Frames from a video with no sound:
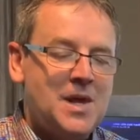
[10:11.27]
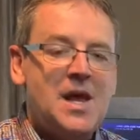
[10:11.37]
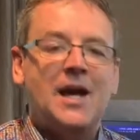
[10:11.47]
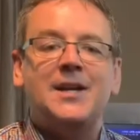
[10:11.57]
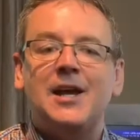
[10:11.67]

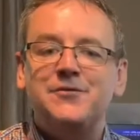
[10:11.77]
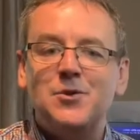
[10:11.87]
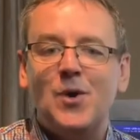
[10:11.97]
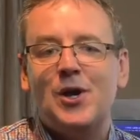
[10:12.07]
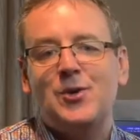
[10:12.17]
I'd love to
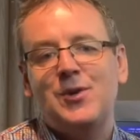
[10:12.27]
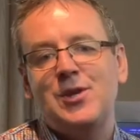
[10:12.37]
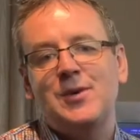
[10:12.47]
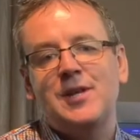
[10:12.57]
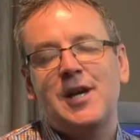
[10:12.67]
work with
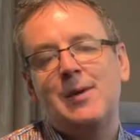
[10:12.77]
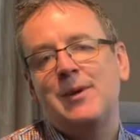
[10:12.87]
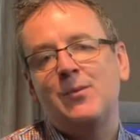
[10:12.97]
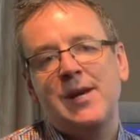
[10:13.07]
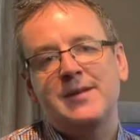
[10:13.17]
you in the
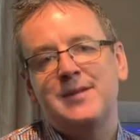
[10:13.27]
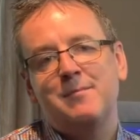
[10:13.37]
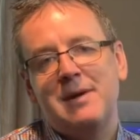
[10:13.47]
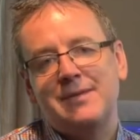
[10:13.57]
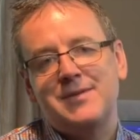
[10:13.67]
coming weeks and
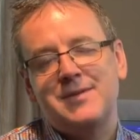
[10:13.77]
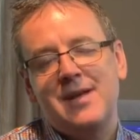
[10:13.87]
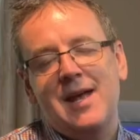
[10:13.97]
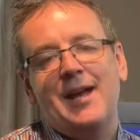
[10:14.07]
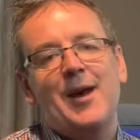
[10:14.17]
months,
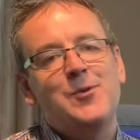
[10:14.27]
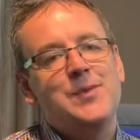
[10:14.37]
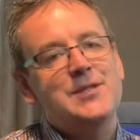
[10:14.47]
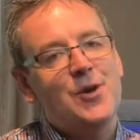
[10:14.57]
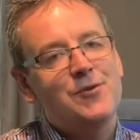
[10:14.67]
and I hope
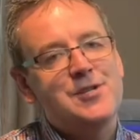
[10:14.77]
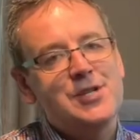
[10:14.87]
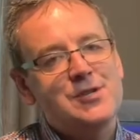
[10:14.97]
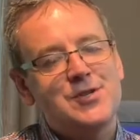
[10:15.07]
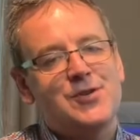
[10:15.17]
this
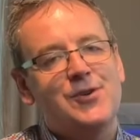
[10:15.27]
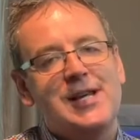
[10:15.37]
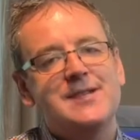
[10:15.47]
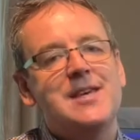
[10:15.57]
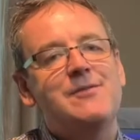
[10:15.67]
origin story
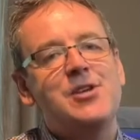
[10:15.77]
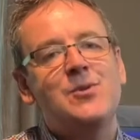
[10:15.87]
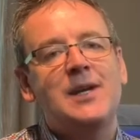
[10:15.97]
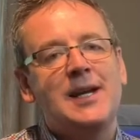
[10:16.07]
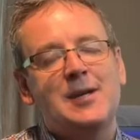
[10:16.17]
has given you a
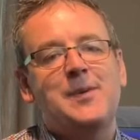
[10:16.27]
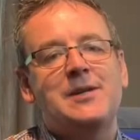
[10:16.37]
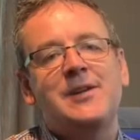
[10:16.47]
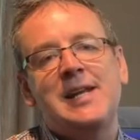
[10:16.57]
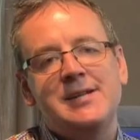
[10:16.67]
little bit of
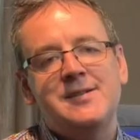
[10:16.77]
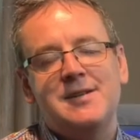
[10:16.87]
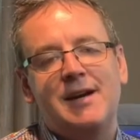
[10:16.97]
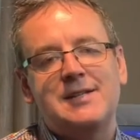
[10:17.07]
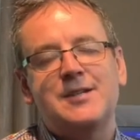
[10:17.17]
an
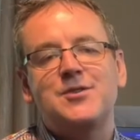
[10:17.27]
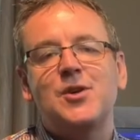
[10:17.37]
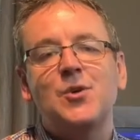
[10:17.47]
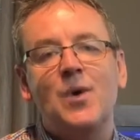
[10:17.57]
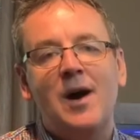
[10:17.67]
insight as to
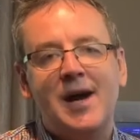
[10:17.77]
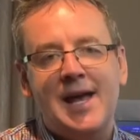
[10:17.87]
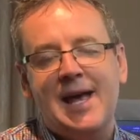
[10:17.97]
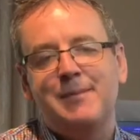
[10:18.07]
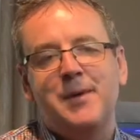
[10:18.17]
who I
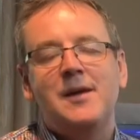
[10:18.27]
am,